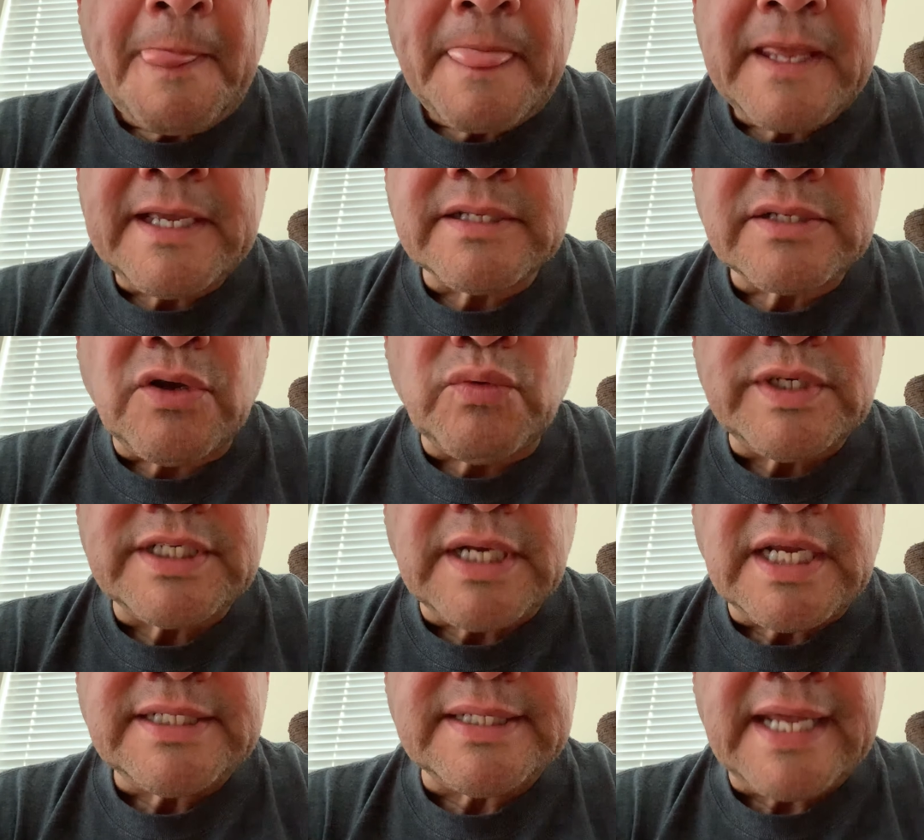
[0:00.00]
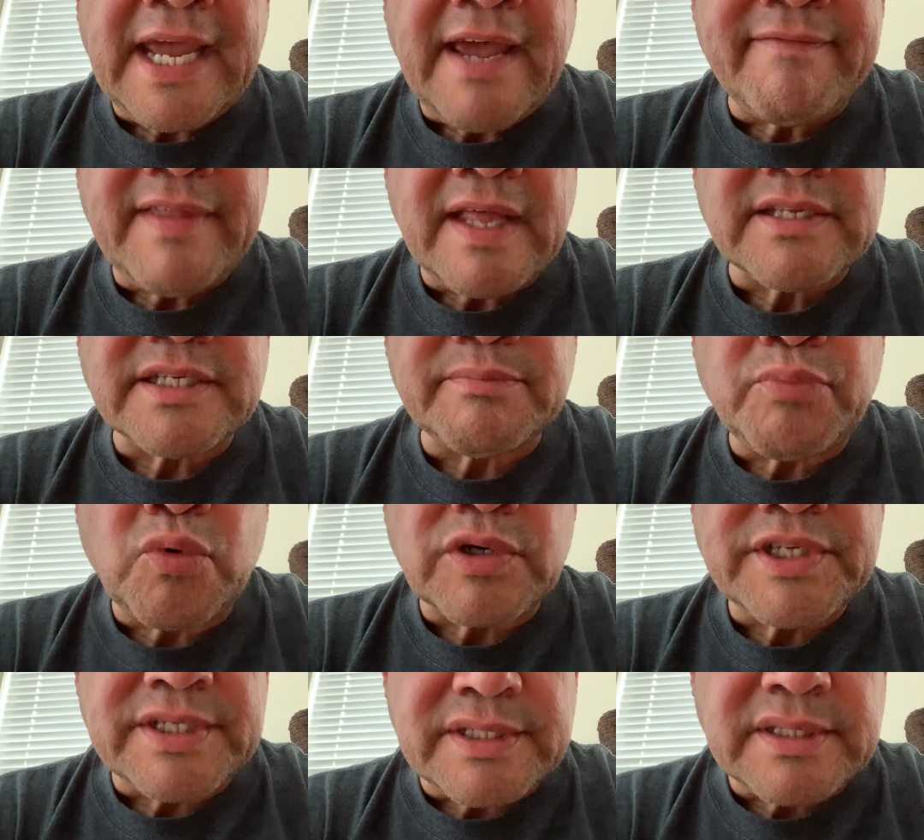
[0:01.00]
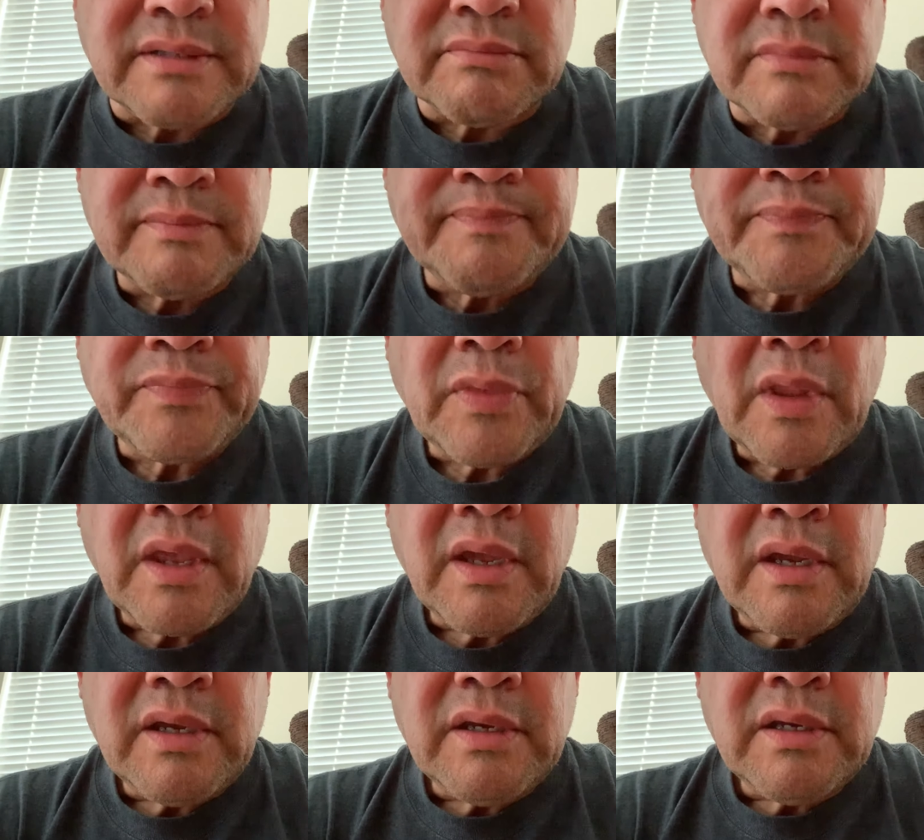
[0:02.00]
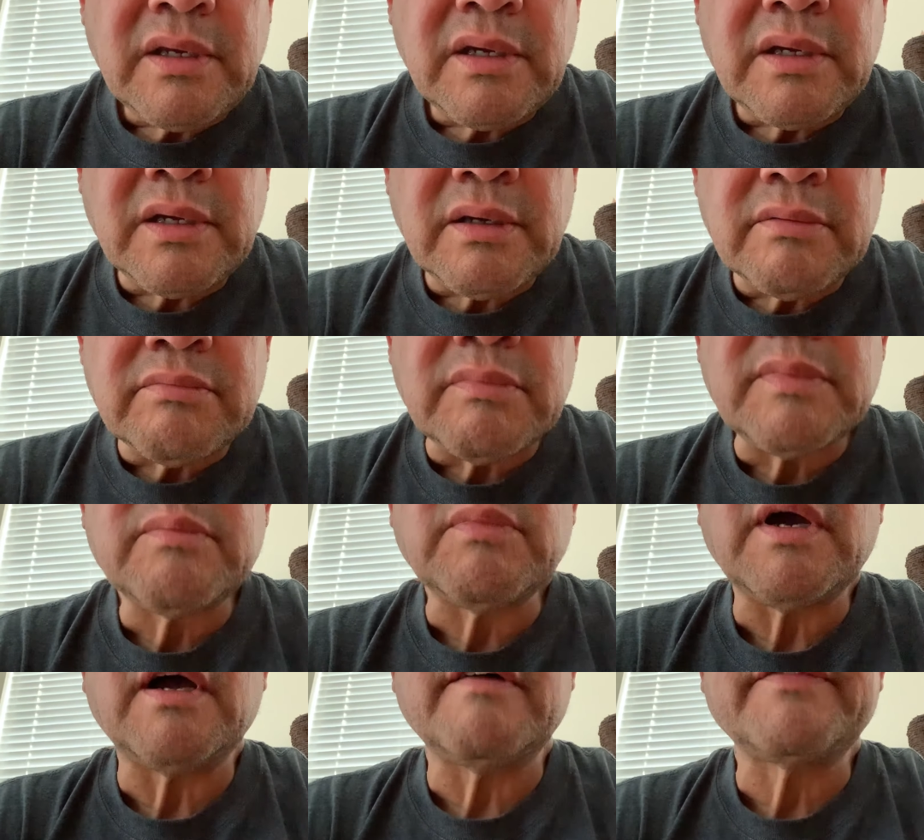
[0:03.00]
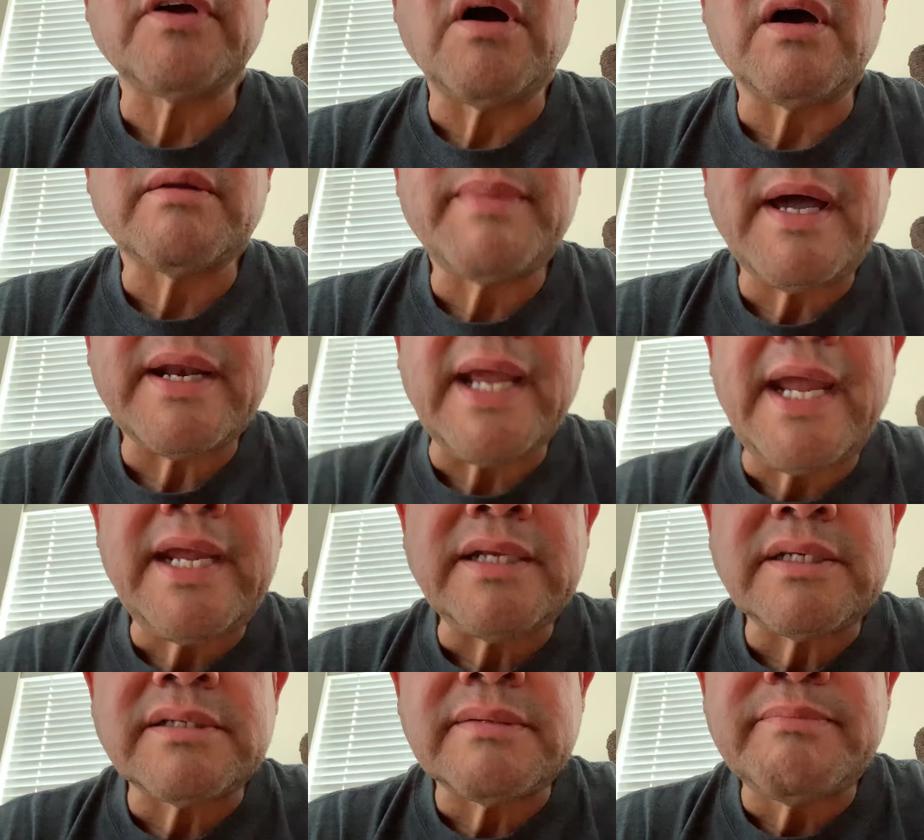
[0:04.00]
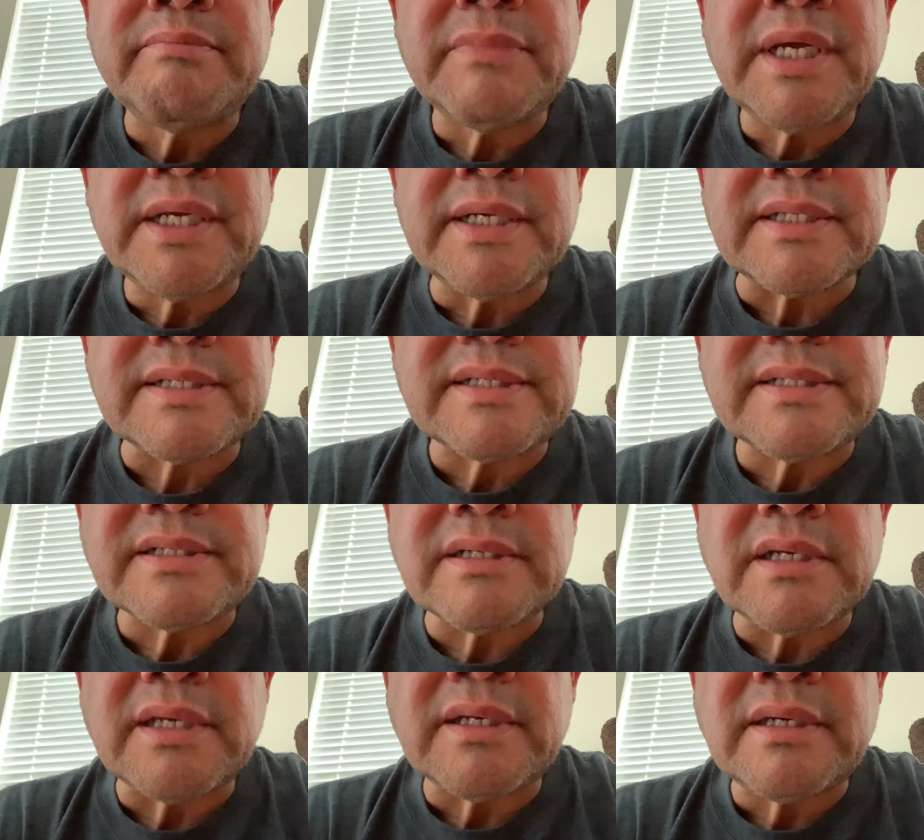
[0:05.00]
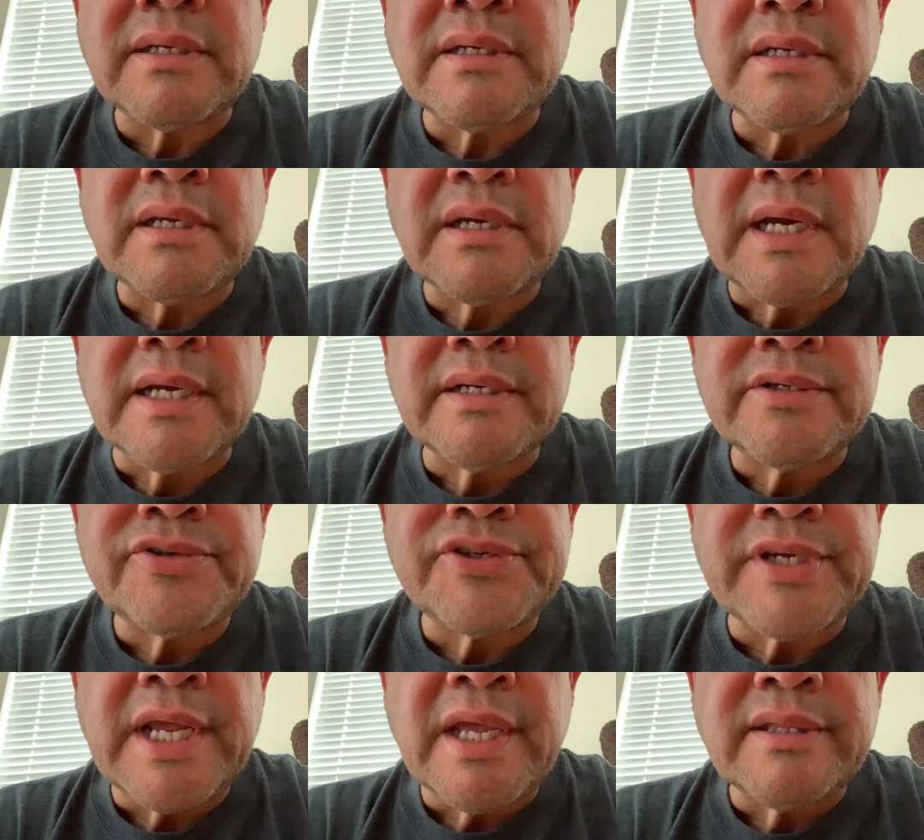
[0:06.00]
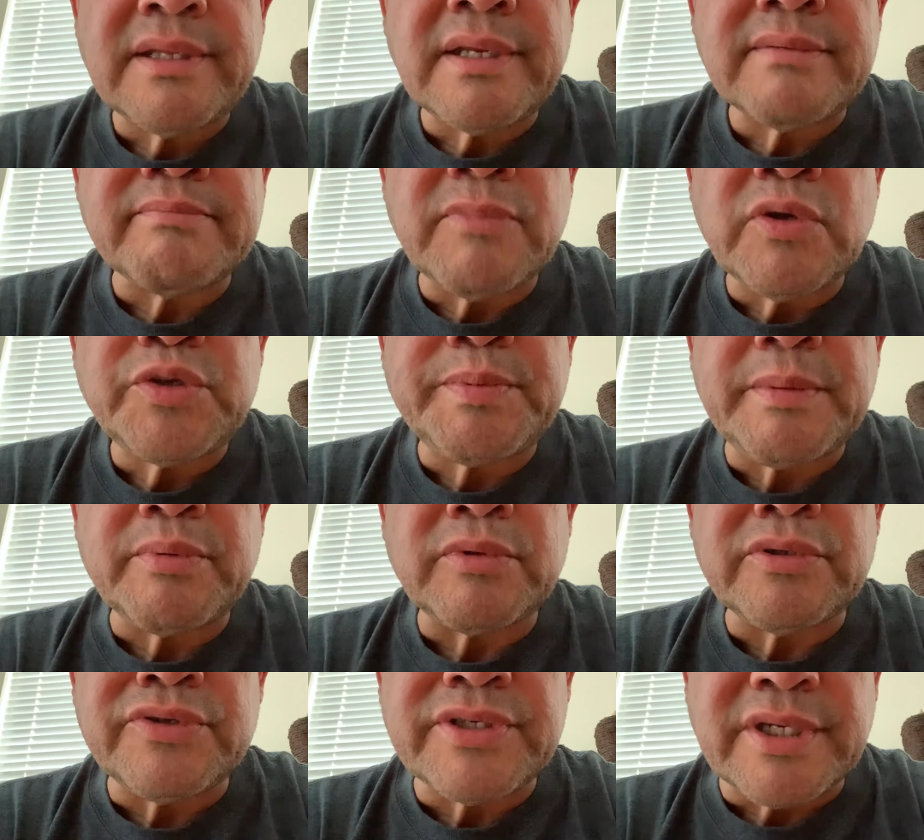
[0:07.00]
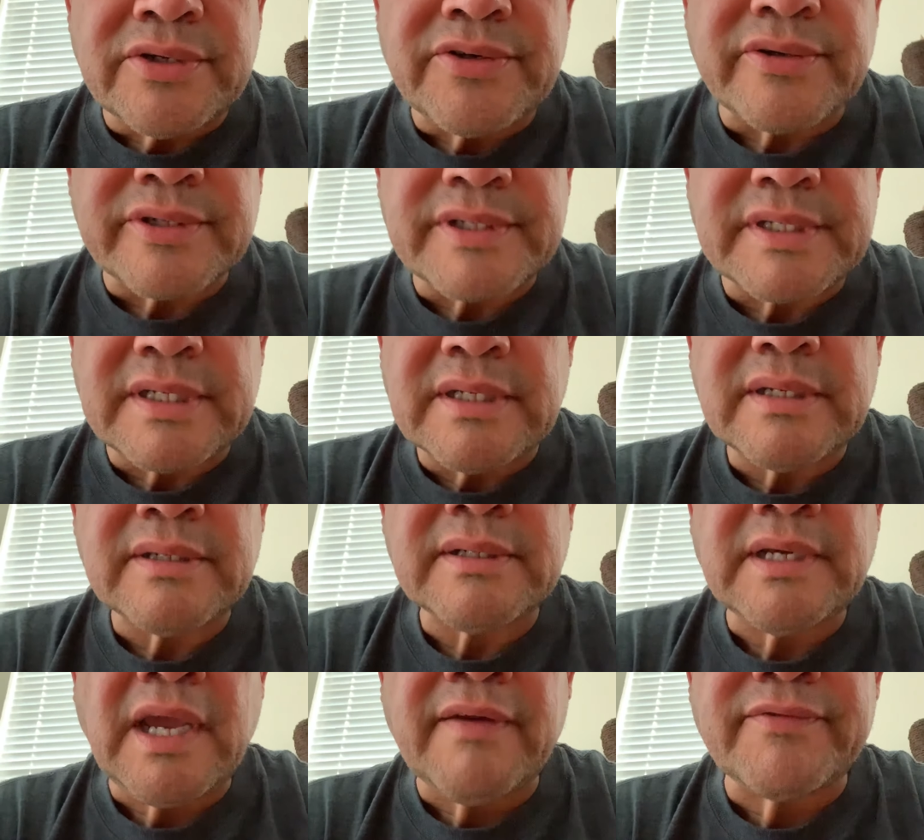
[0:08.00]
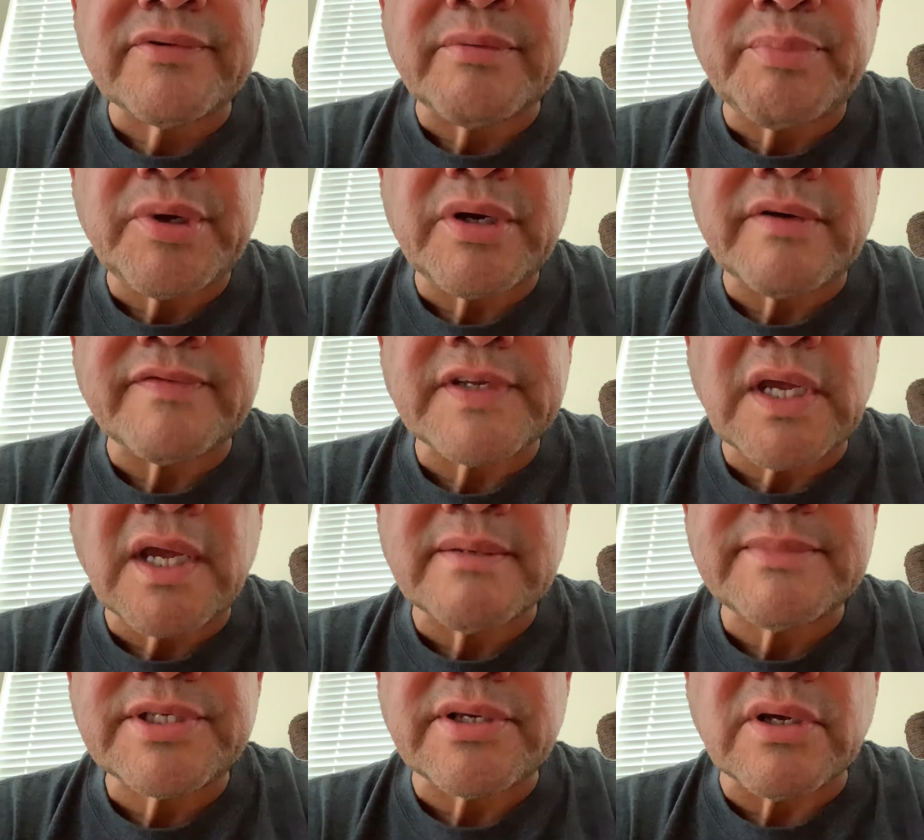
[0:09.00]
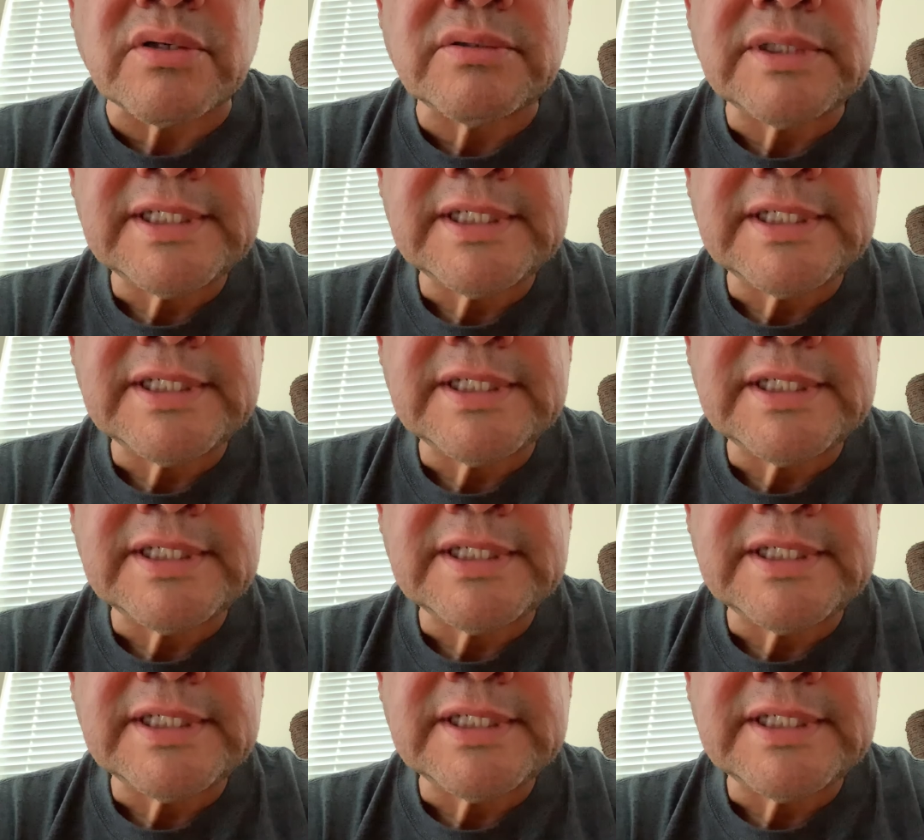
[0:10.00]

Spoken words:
it's always nice to have that support system. I've gone about 8 minutes, and I understand that most people lose interest after a period of time. So